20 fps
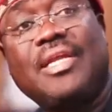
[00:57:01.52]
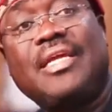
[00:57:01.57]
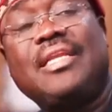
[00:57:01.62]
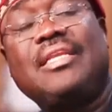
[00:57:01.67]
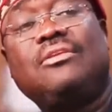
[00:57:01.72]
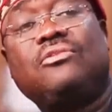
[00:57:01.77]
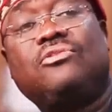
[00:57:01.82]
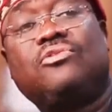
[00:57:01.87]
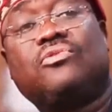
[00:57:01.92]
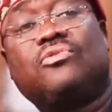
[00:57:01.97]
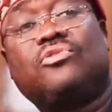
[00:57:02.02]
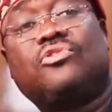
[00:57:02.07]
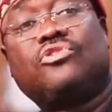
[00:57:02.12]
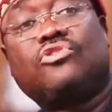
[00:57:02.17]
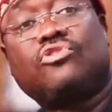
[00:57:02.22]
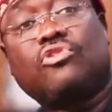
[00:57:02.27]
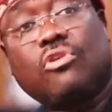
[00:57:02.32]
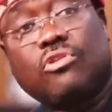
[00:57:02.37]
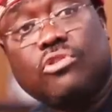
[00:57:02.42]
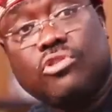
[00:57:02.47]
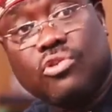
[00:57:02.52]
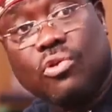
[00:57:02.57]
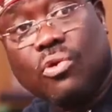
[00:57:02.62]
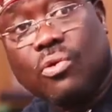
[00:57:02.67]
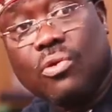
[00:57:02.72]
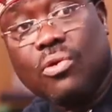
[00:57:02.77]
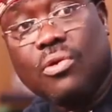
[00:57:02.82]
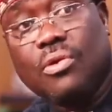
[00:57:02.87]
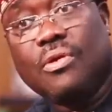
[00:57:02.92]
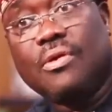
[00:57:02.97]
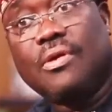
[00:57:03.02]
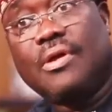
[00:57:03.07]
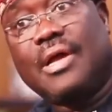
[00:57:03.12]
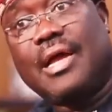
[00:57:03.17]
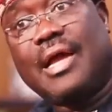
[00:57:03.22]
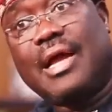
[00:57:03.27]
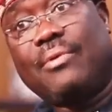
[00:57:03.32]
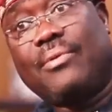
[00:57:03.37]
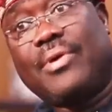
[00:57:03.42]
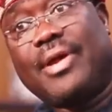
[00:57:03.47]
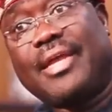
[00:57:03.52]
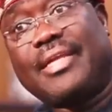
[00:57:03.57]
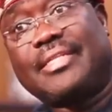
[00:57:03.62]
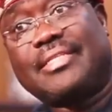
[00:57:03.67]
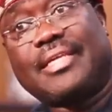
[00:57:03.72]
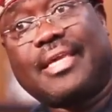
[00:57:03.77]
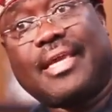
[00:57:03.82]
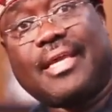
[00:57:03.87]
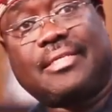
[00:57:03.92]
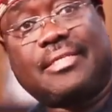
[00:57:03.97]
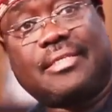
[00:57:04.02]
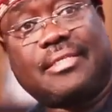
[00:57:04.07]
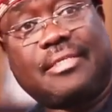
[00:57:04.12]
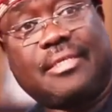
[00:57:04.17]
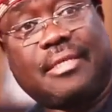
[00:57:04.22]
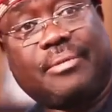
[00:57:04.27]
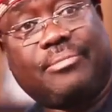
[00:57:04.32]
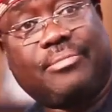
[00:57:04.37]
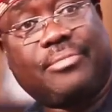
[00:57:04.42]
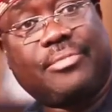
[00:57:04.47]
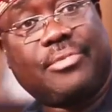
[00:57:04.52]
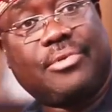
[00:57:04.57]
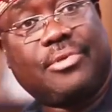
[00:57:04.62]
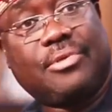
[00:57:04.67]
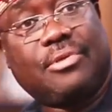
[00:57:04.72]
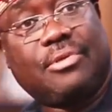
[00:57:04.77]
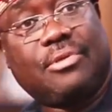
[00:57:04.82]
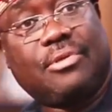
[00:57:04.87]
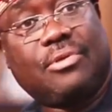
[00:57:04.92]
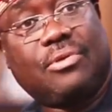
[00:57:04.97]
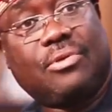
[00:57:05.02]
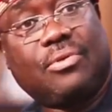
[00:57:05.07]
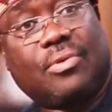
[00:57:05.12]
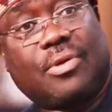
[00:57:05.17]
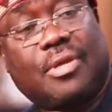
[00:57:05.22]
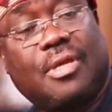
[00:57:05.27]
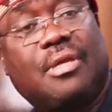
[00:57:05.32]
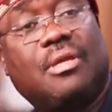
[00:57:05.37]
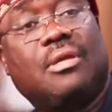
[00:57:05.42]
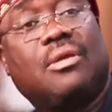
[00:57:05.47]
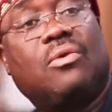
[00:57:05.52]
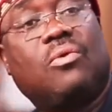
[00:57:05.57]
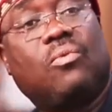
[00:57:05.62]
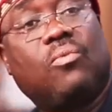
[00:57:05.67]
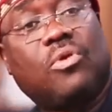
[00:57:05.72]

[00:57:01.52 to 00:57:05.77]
we then need to structure our healthcare system, okay?